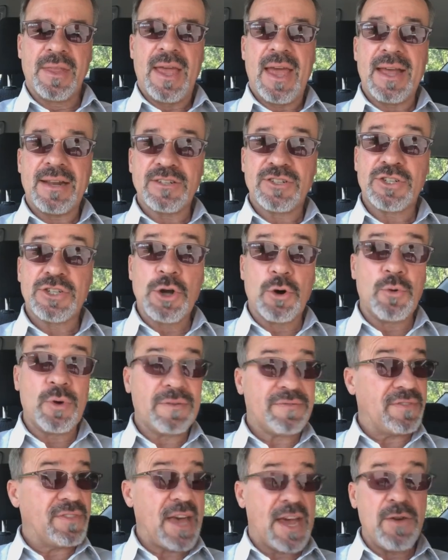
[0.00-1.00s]
And so
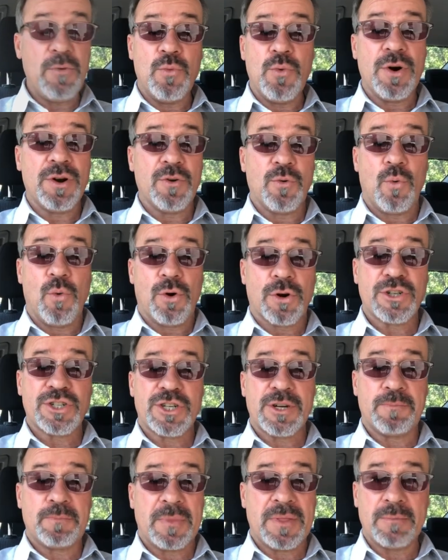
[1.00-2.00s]
if they want to
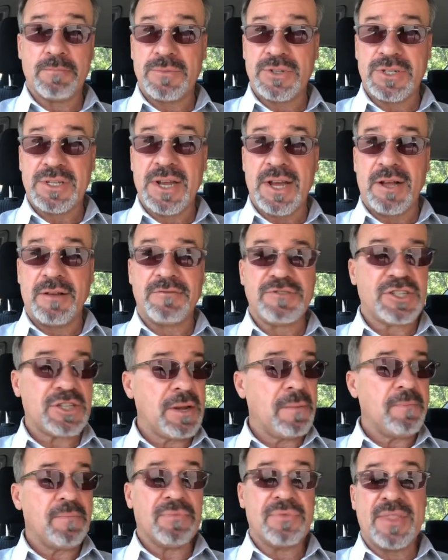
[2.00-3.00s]
worship themselves,
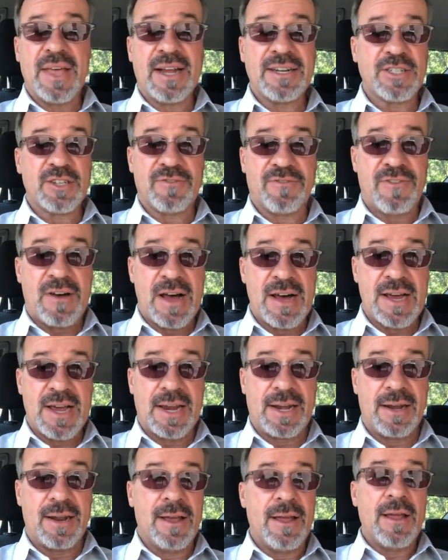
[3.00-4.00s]
that's
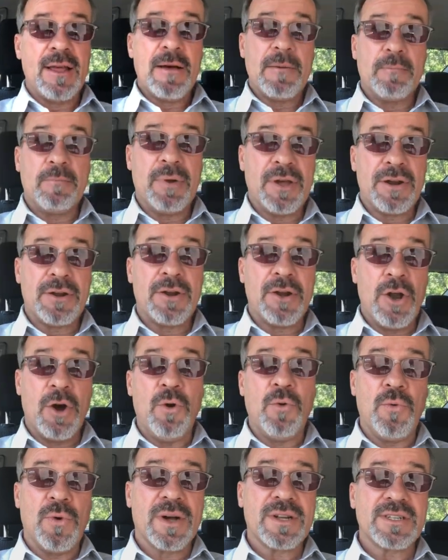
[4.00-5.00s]
fine. But no
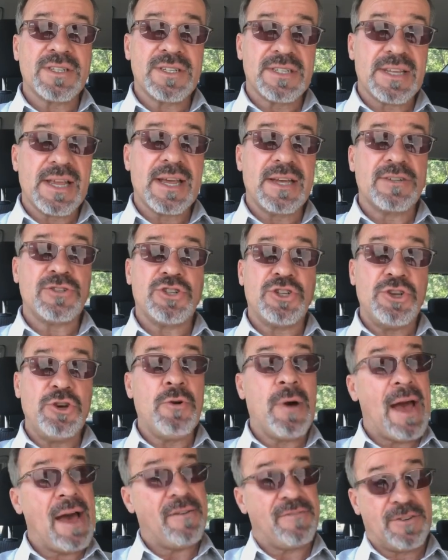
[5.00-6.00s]
one says you
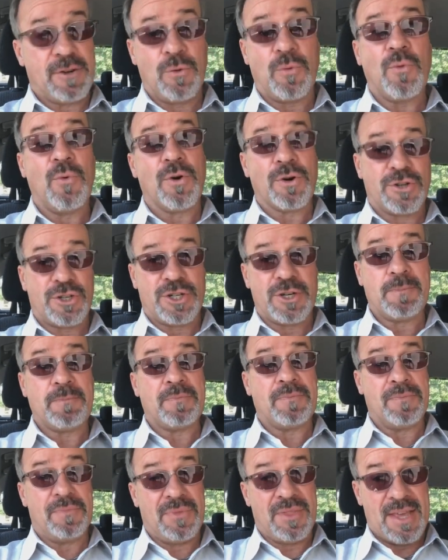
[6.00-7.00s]
have to worship
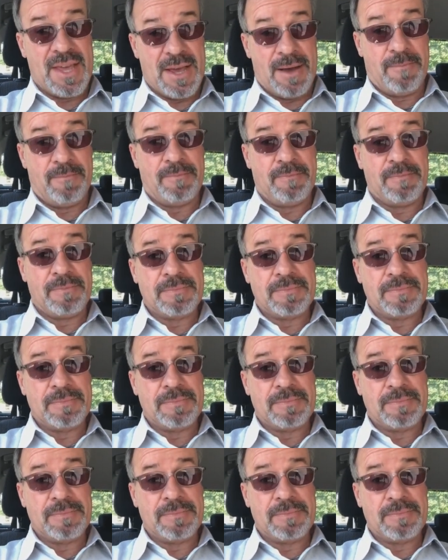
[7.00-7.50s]
them.